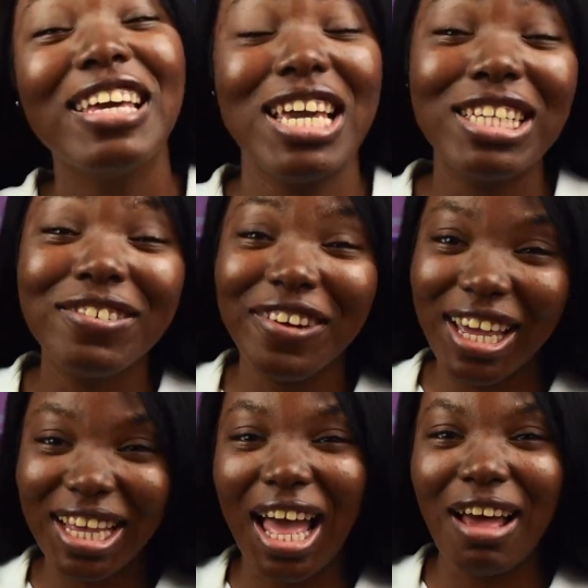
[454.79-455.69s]
it's
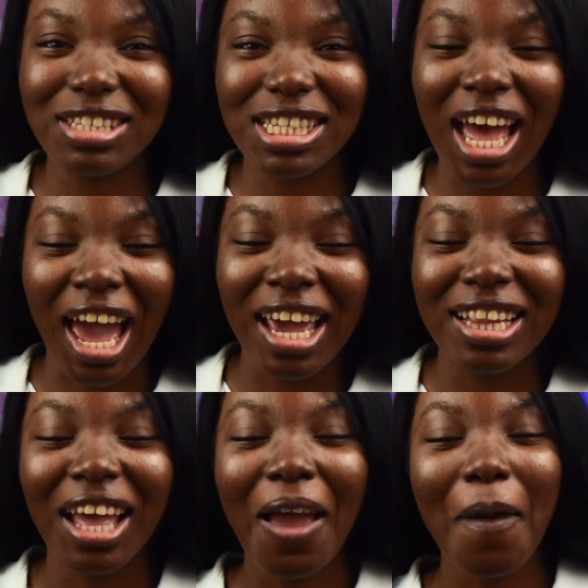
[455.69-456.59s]
raining
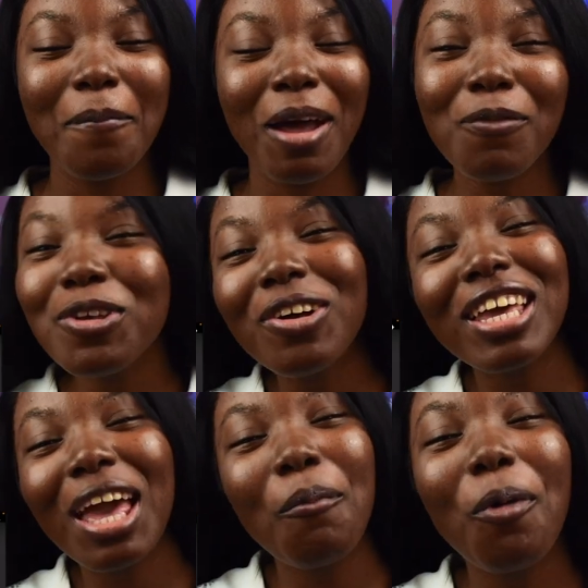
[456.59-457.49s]
outside, but we don't
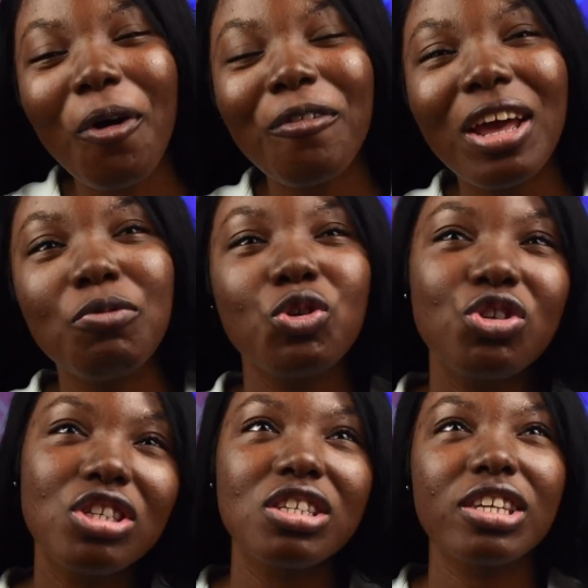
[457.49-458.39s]
get more rain. We
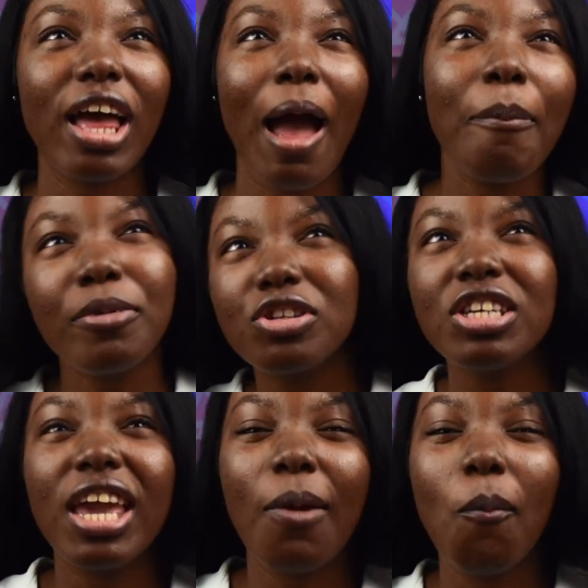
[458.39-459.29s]
just happen to
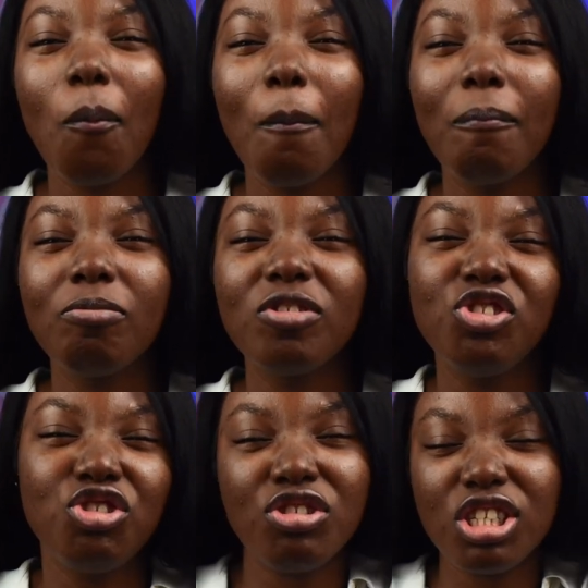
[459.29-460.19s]
get
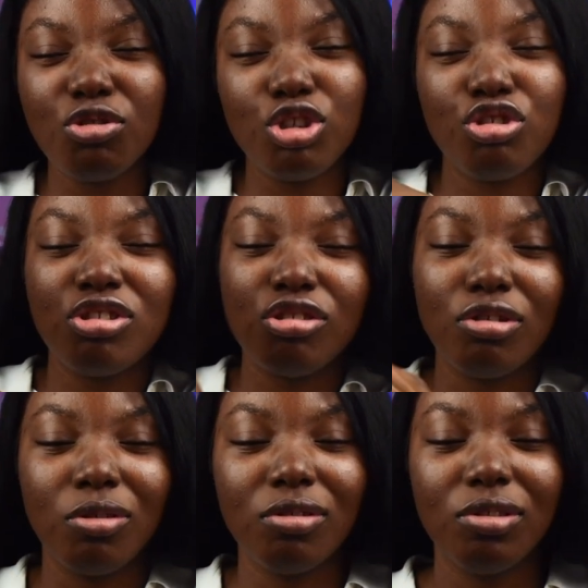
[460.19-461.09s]
drizzle,
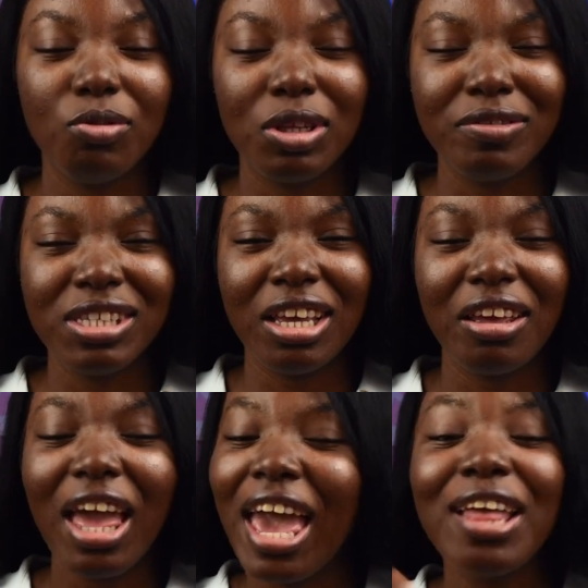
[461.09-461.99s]
drizzle. What they say.
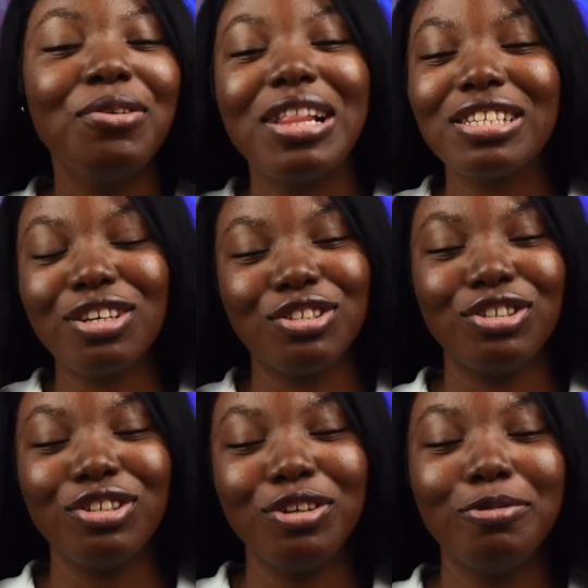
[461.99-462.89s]
Anyway, let's
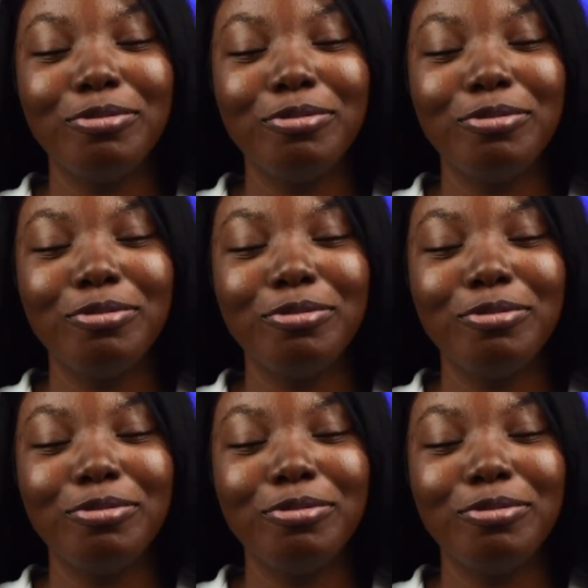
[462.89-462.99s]
continue